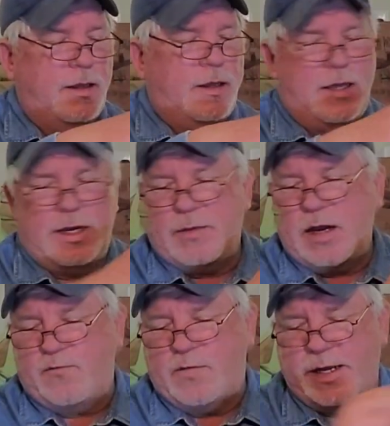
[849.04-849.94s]
and I
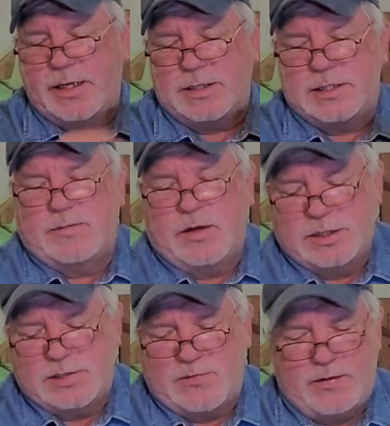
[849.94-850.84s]
might find some
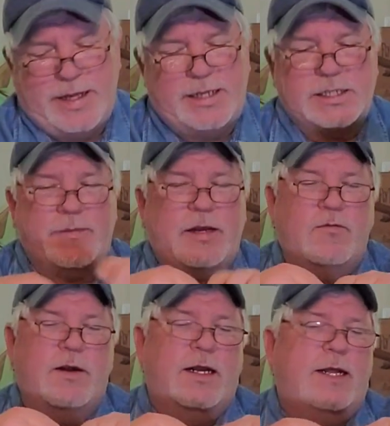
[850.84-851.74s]
use for these. I mean,
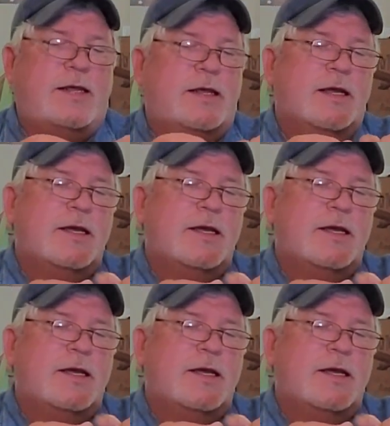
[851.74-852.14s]
really,